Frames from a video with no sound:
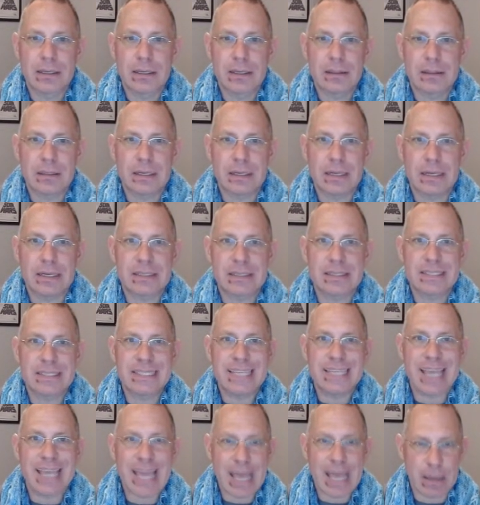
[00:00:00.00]

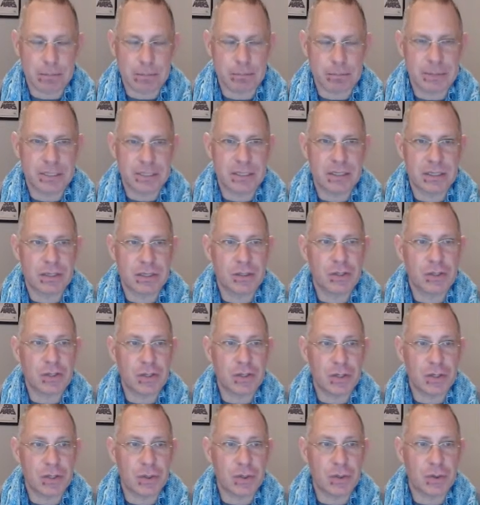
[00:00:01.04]
attempt
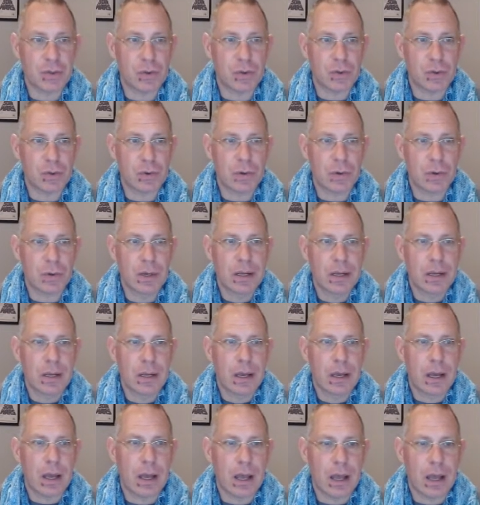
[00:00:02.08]
to
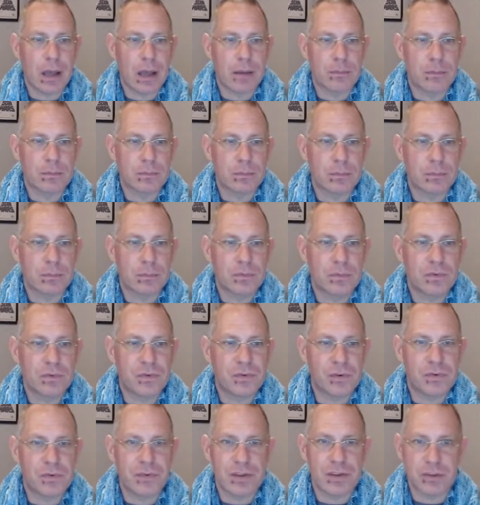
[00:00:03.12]
um,
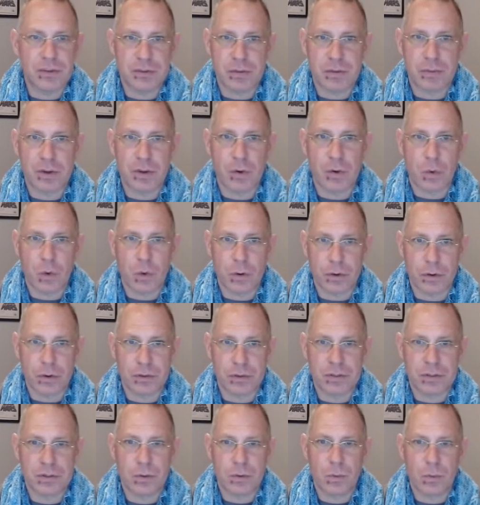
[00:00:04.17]
fulfill some of your
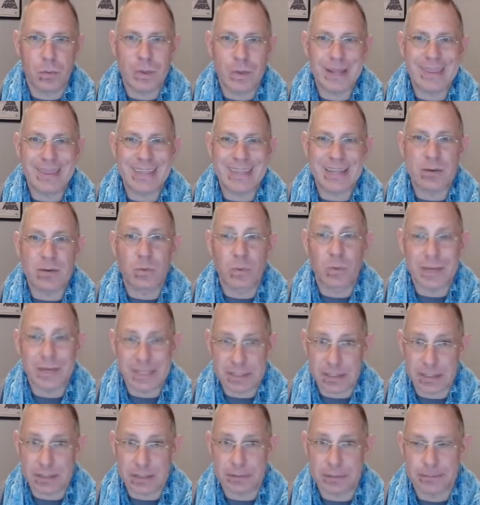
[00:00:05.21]
orders within
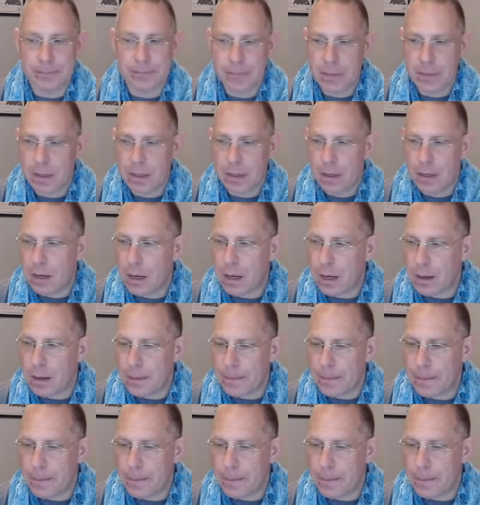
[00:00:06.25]
reason. Um,